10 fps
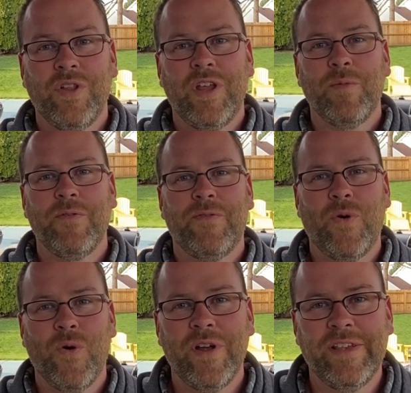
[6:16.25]
number
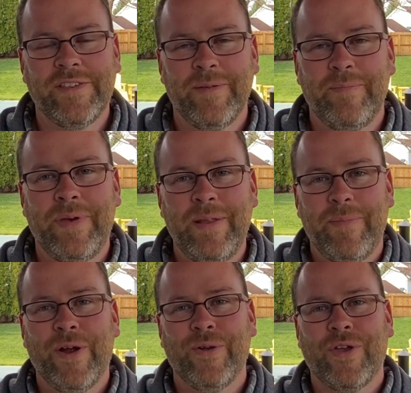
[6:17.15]
4 is the Pit
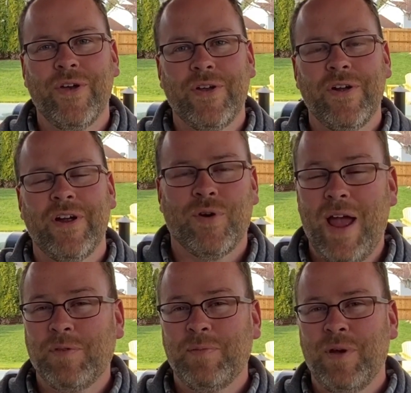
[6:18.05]
Barrel Cooker,
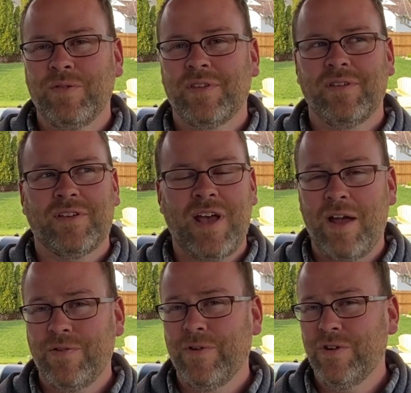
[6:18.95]
perhaps the most
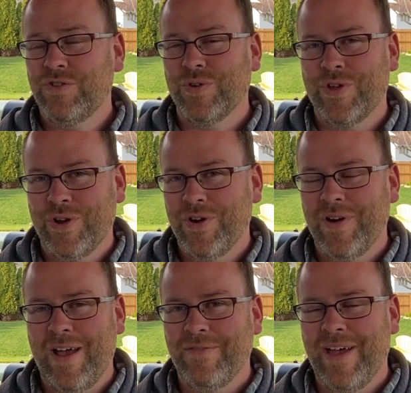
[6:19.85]
controversial cooker
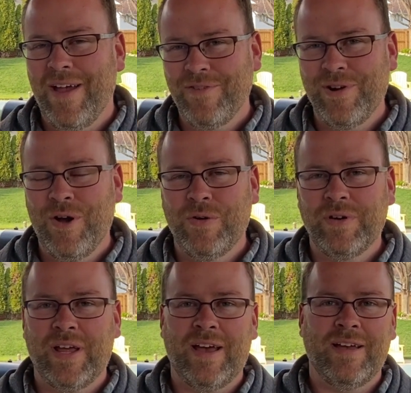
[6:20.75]
I've ever
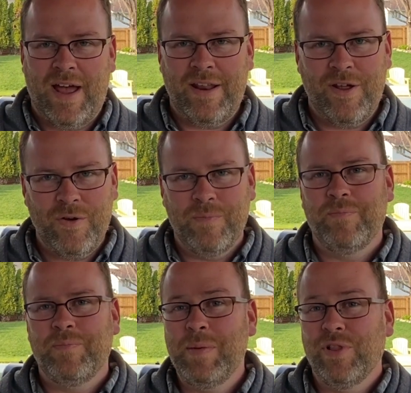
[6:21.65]
owned. I know
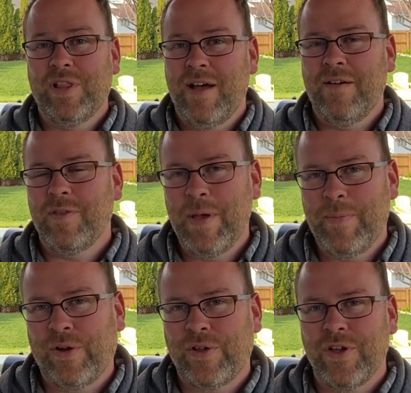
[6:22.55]
people love the Pit
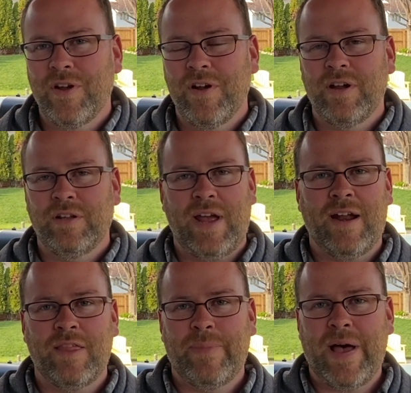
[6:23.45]
Barrel Cooker and
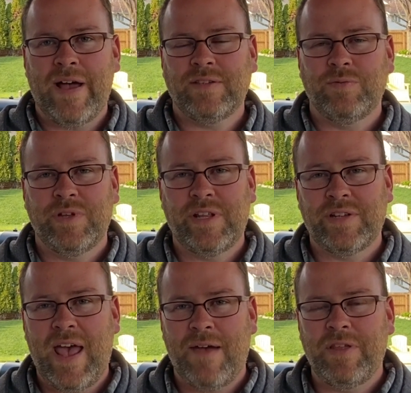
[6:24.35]
out of the box, it really
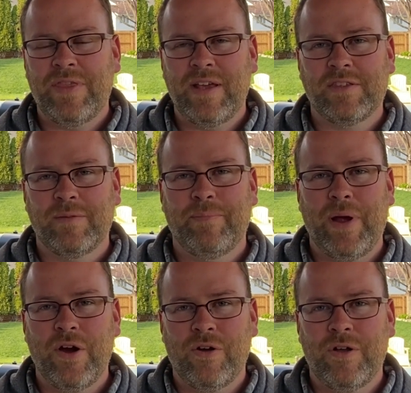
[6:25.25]
doesn't have anything. It's a
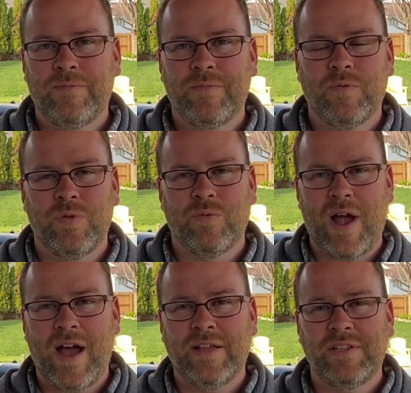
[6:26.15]
barrel,
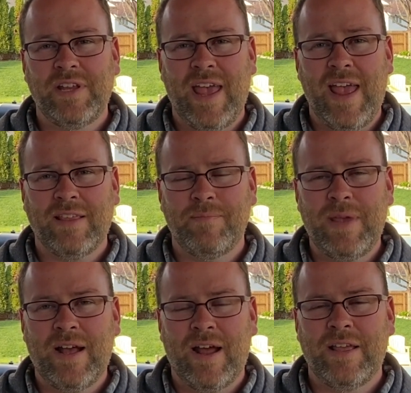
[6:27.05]
rods, and you hang the
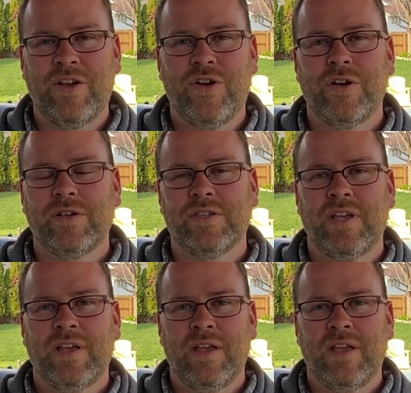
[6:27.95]
meat on it and hooks.